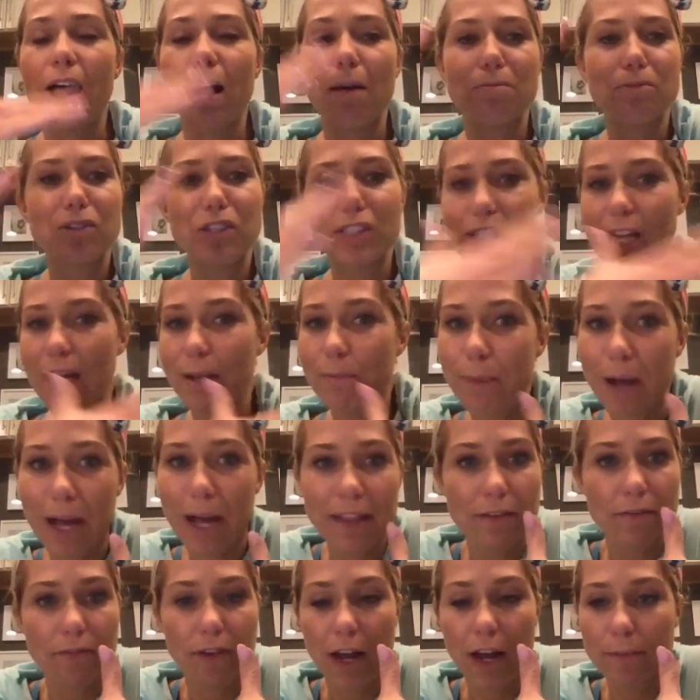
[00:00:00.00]
just like by
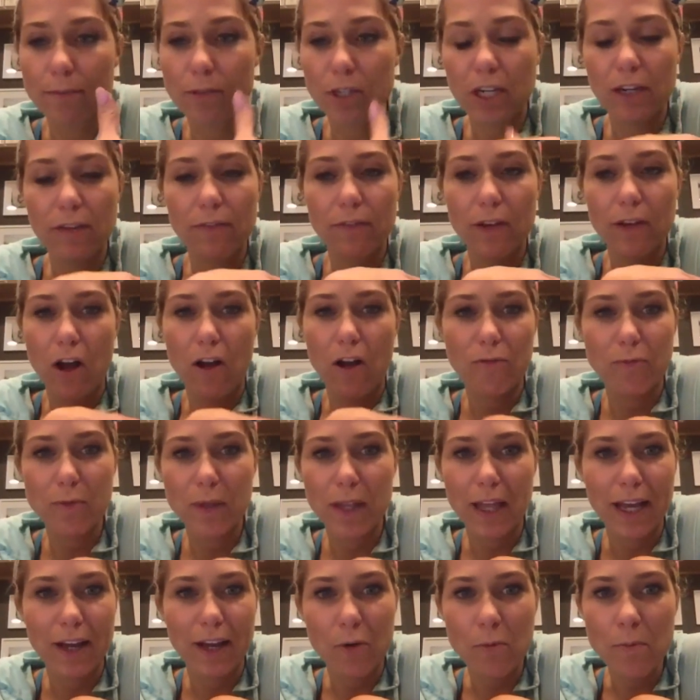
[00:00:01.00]
the vibes you're giving off, be
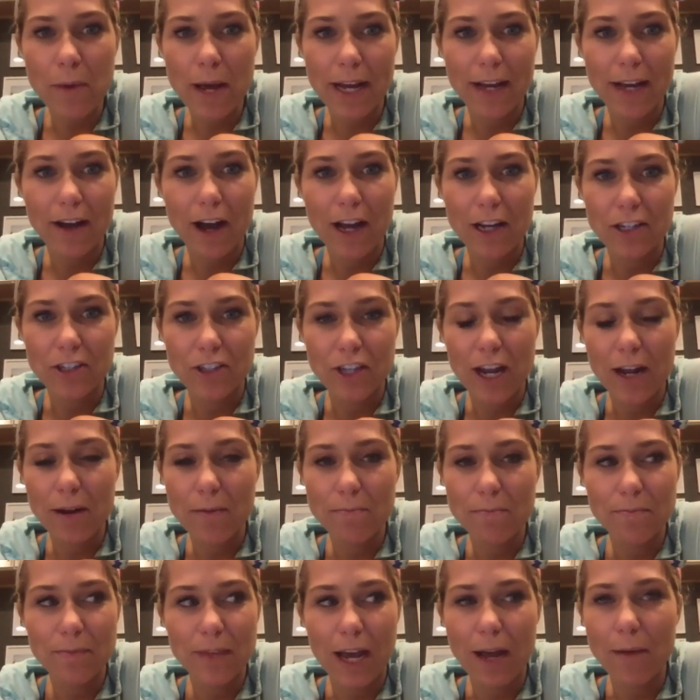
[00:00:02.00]
like, oh my gosh, that
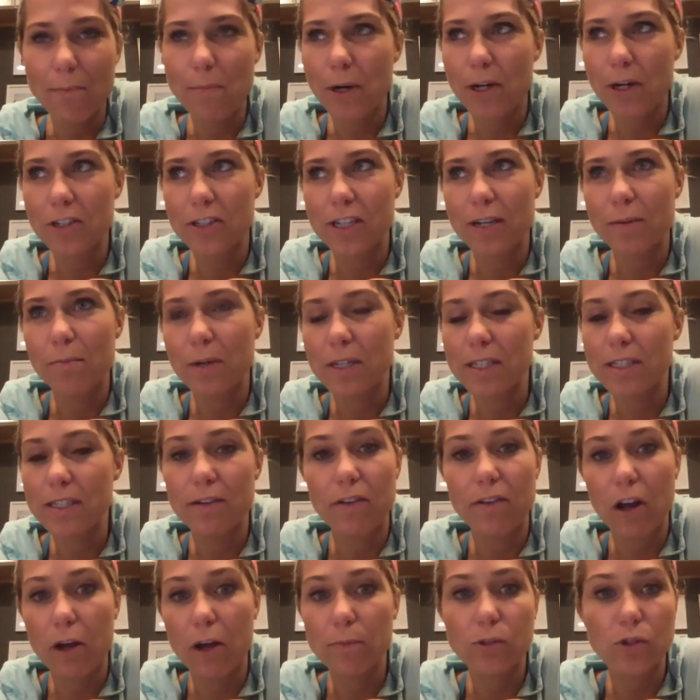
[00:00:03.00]
person must have
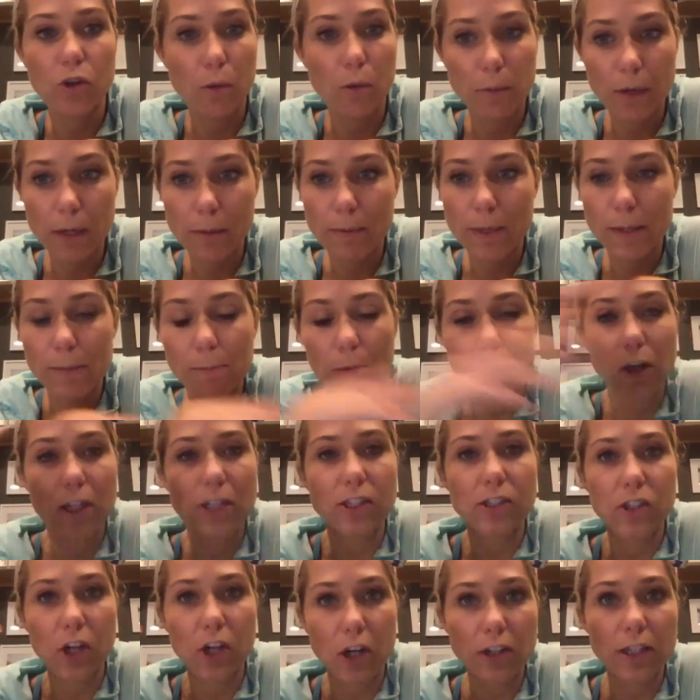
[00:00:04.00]
helped so many people, and
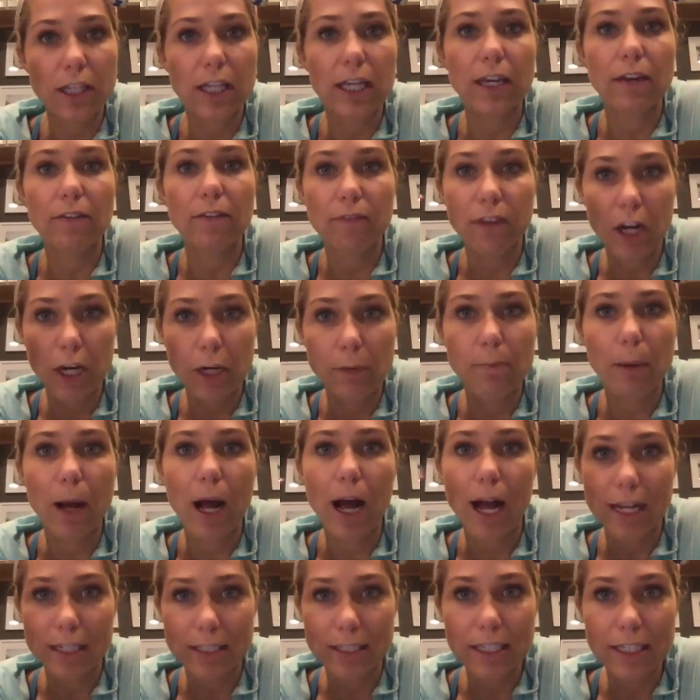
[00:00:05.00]
start thinking very
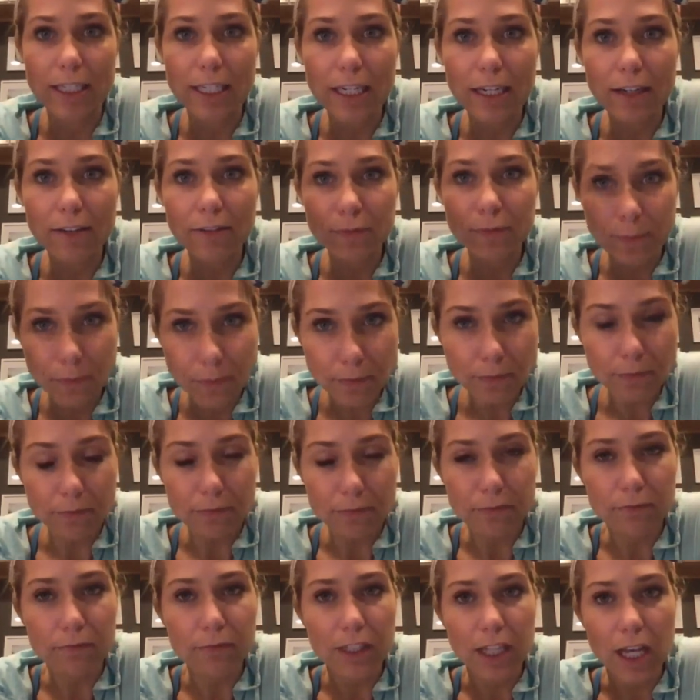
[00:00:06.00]
positive
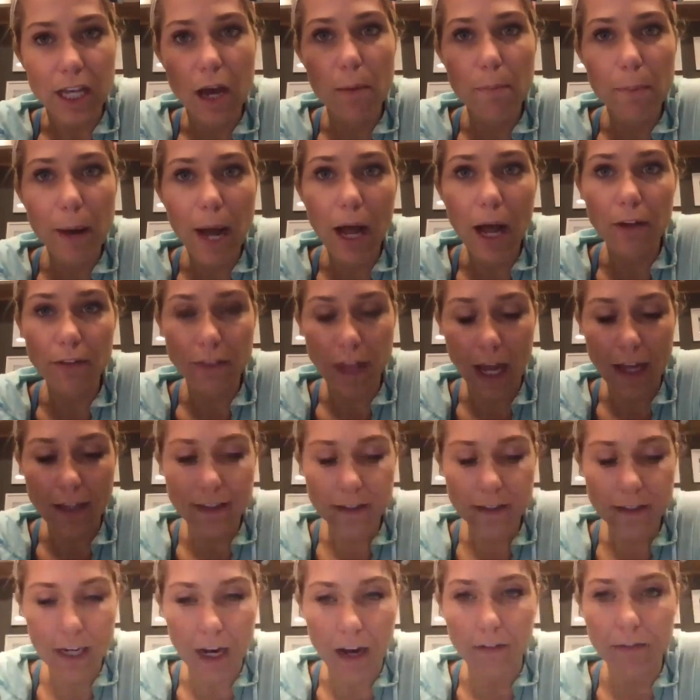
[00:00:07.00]
about that
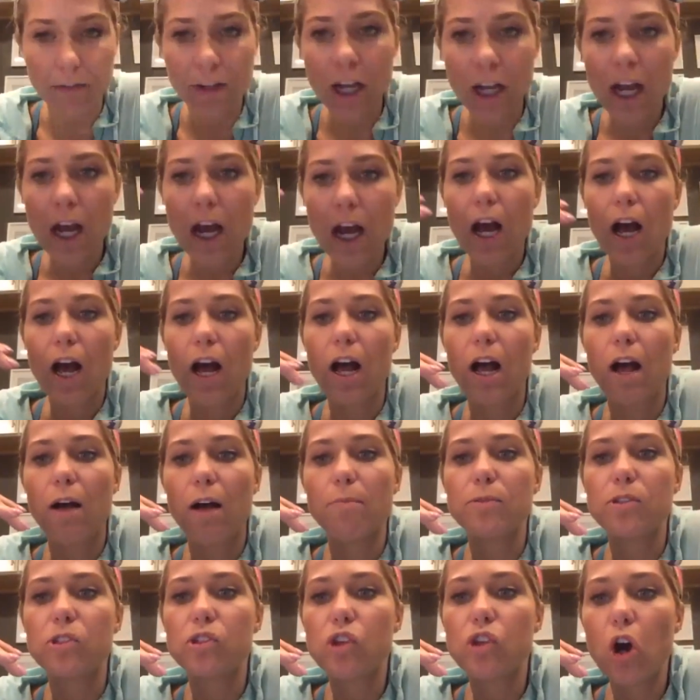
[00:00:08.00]
stuff.
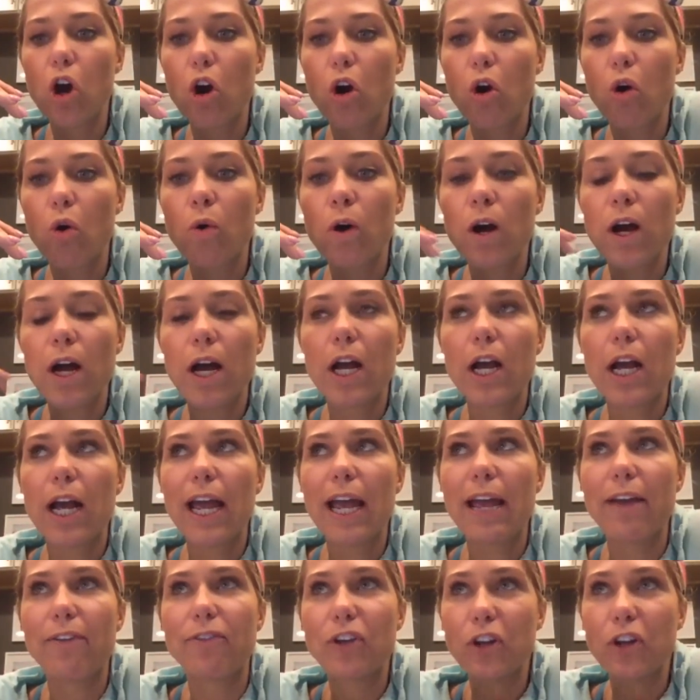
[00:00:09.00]
So
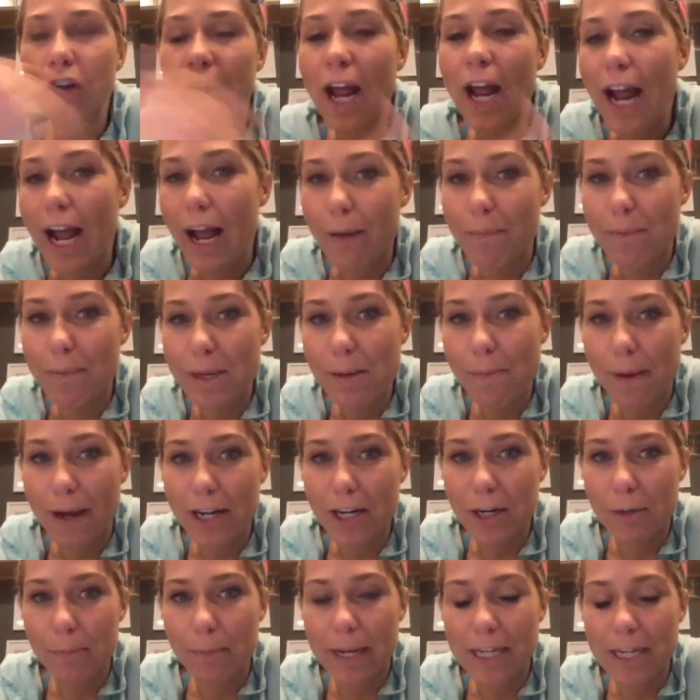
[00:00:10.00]
if you're not happy about
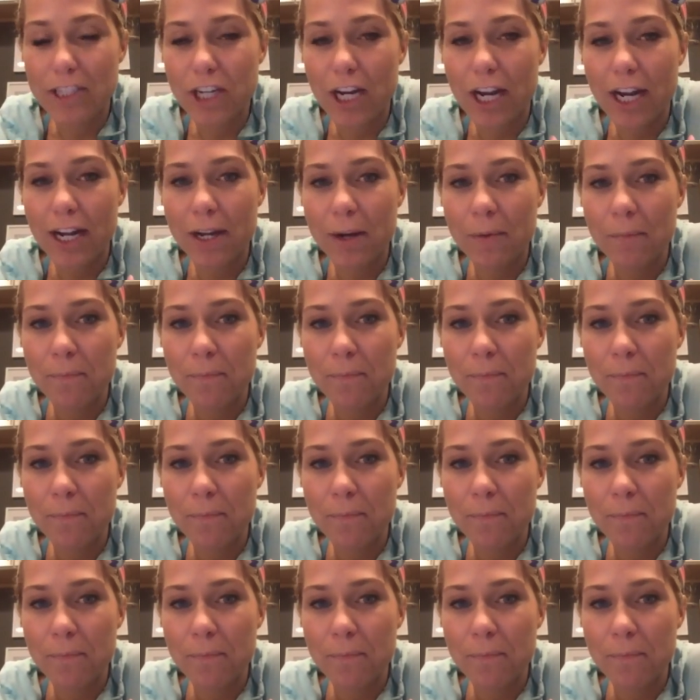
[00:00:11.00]
your paycheck,